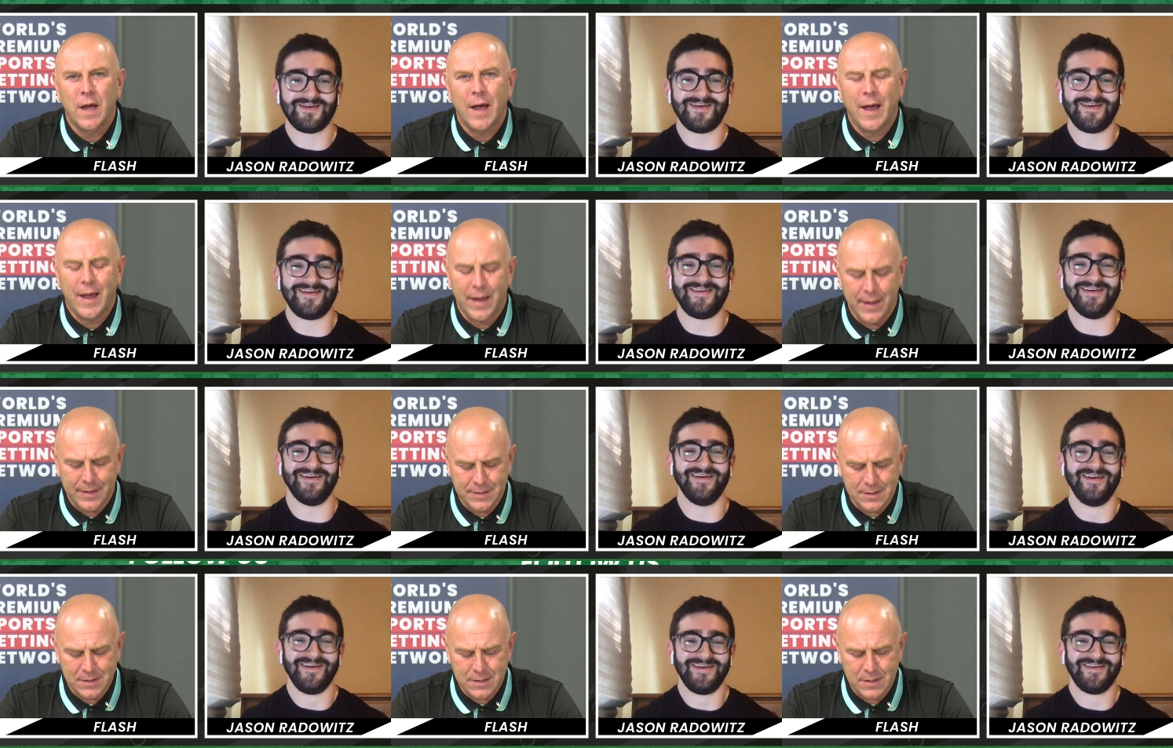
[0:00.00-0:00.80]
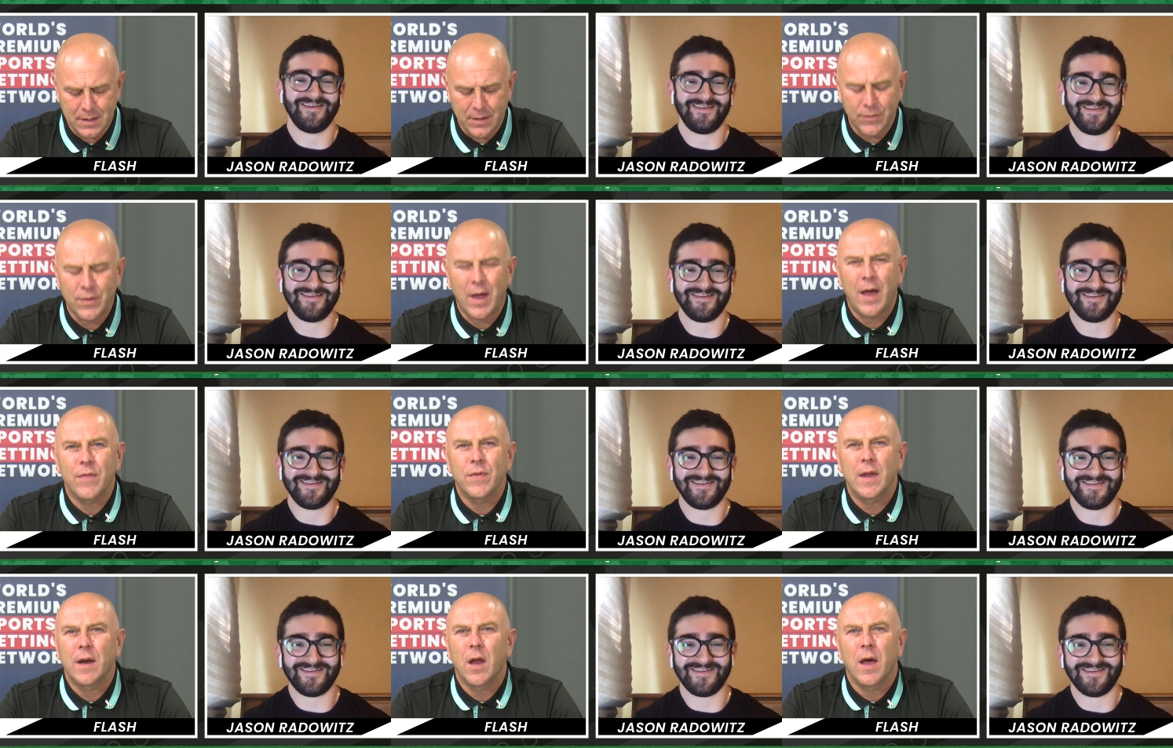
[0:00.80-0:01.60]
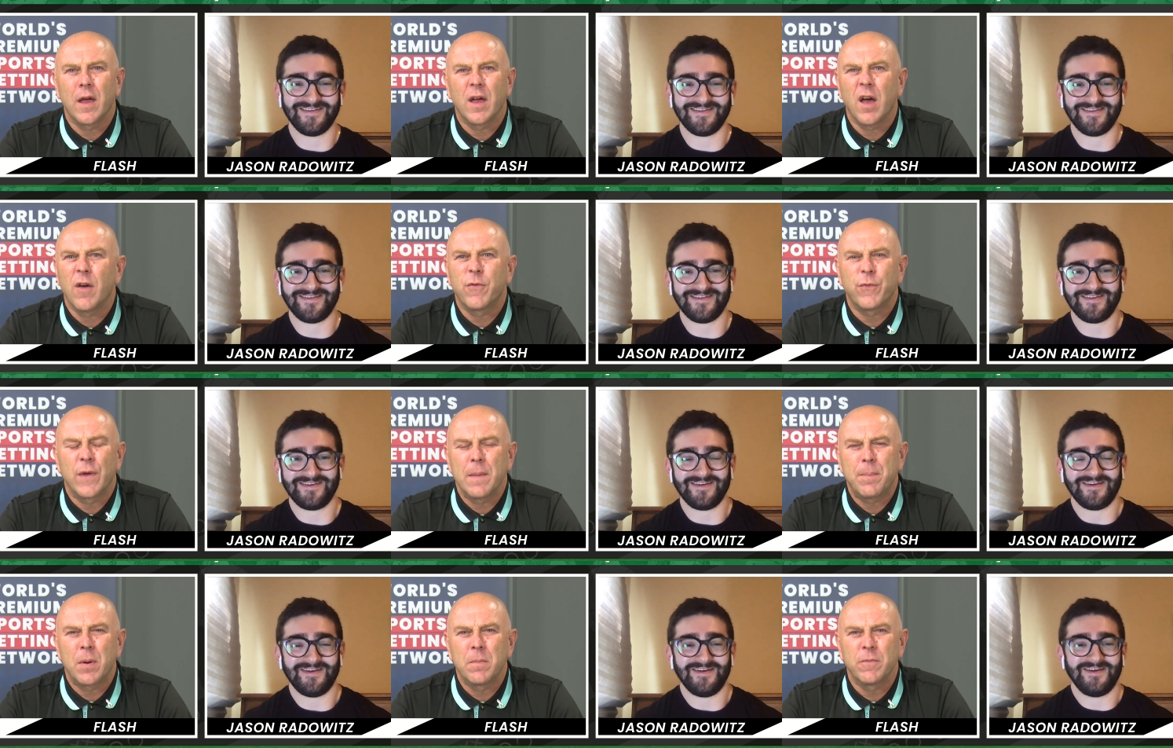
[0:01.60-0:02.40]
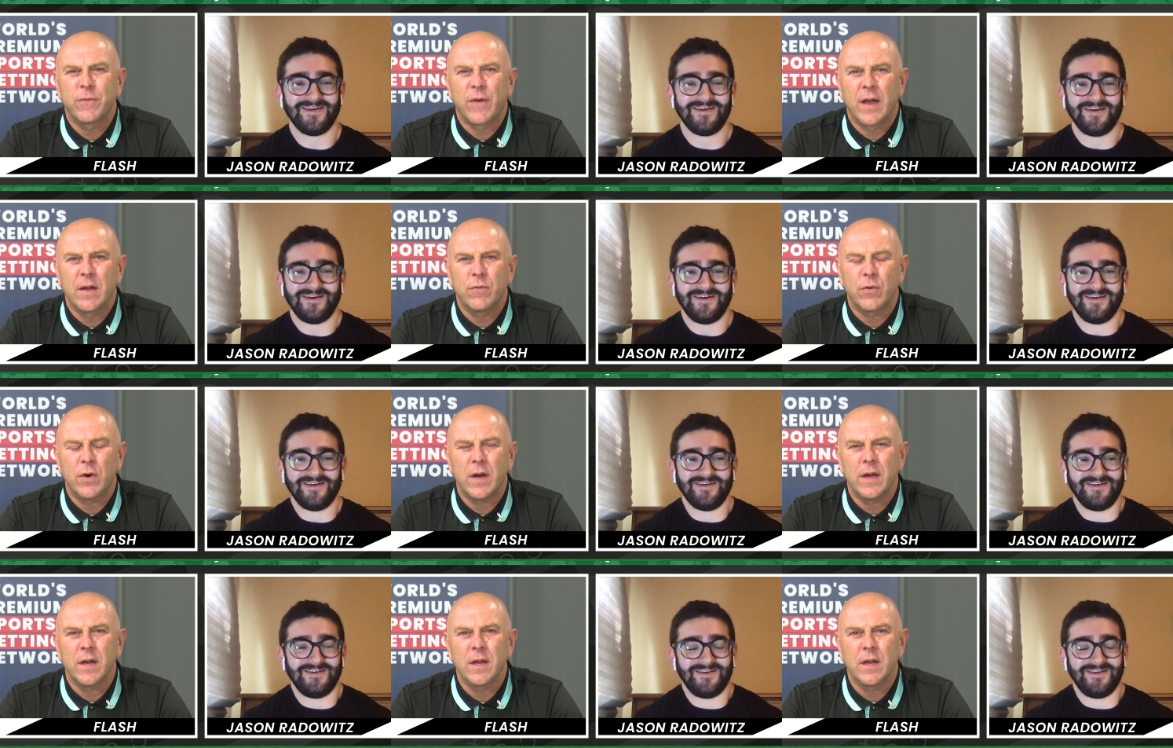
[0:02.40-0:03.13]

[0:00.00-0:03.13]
Speaker 1: and they're like a flip 'em favorite.